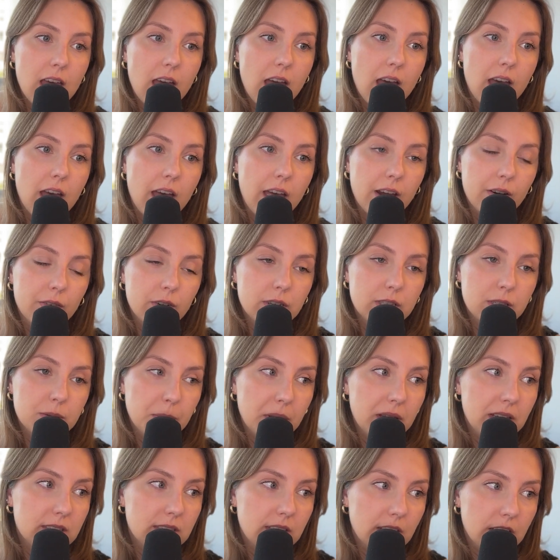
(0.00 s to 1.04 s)

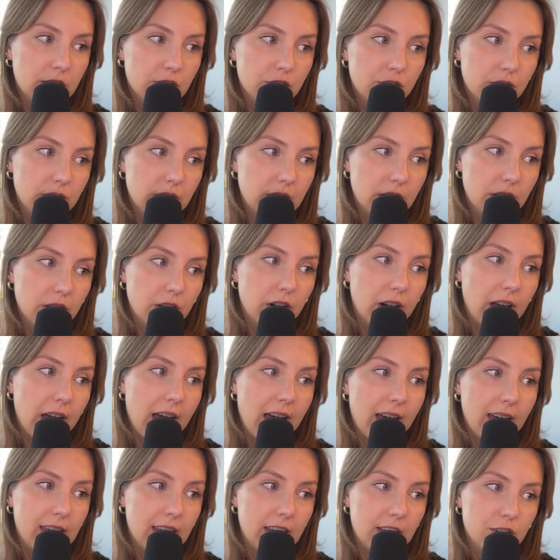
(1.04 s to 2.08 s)
aerospace engineer
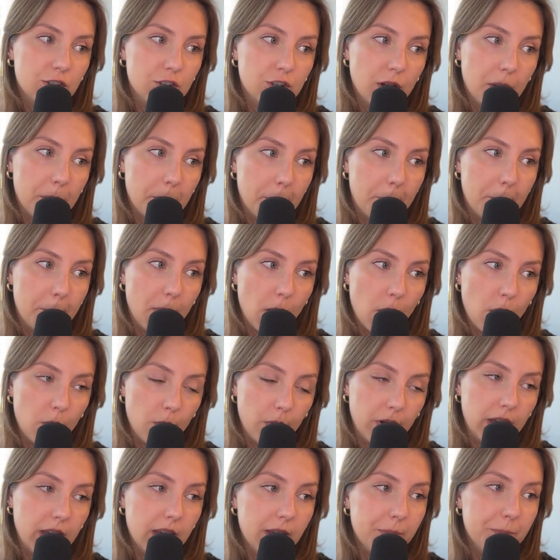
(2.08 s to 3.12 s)
Aisha
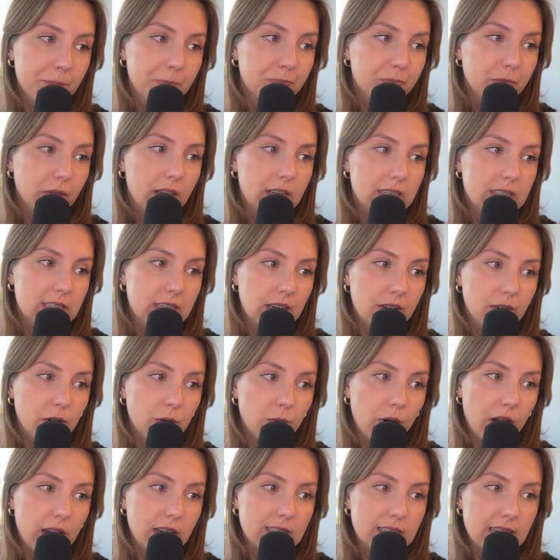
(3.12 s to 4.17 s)
Bowie, civil
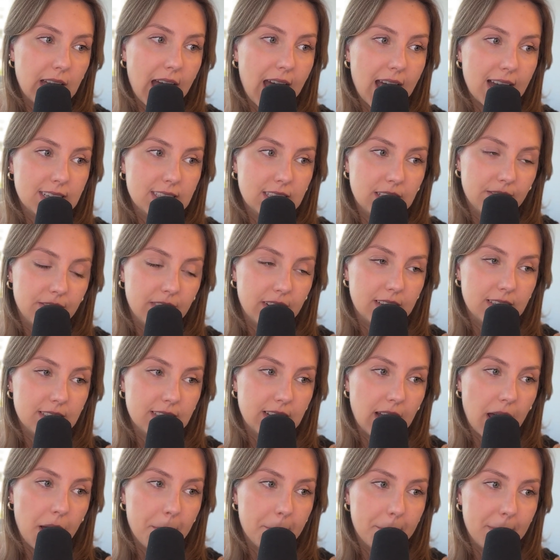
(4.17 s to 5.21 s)
rights activist
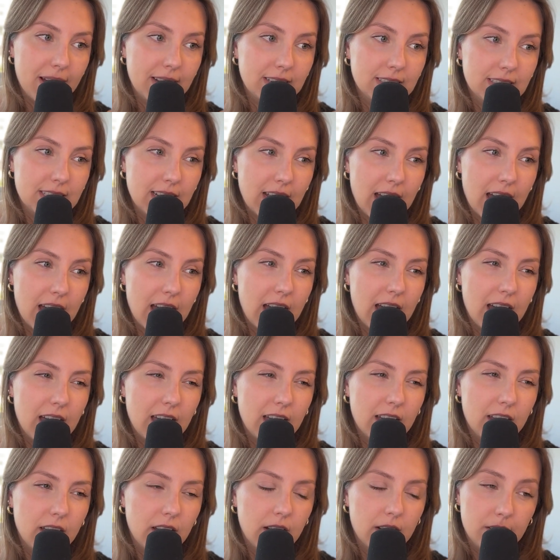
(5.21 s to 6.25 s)
Amanda,
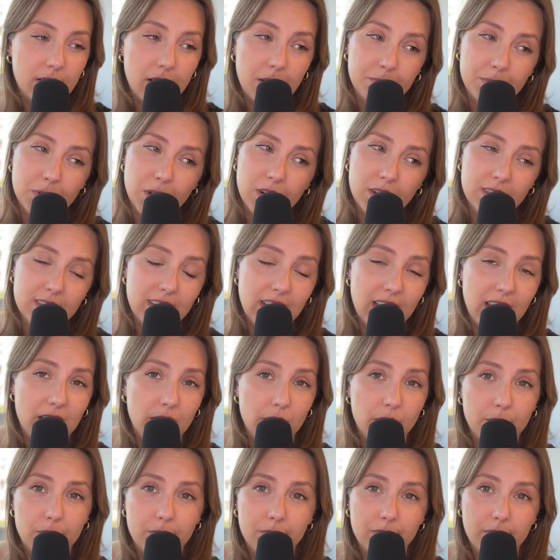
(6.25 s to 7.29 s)
I'm gonna say
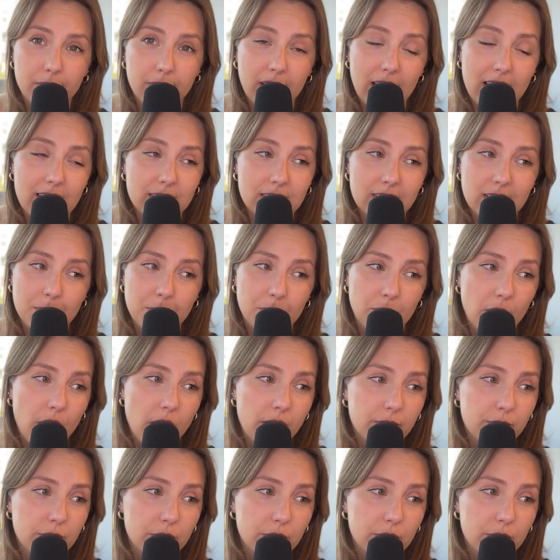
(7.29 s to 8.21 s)
her last name wrong for